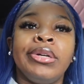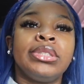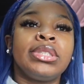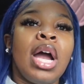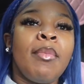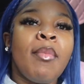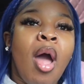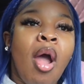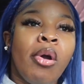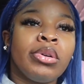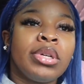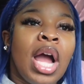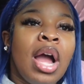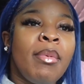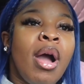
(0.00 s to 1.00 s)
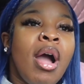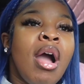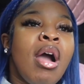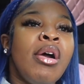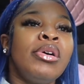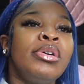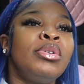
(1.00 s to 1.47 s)
Come on. Come
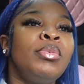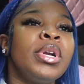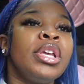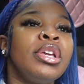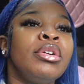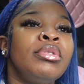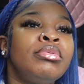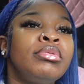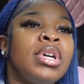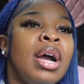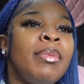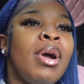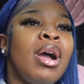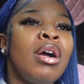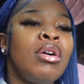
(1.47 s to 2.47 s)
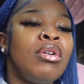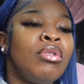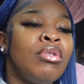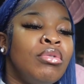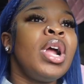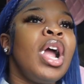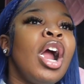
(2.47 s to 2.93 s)
on. What are
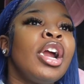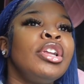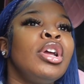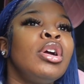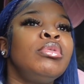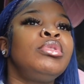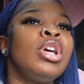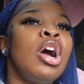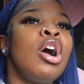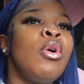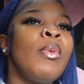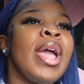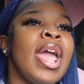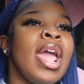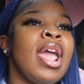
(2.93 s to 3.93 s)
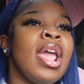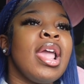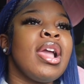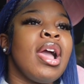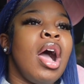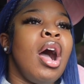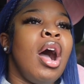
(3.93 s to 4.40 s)
you doing?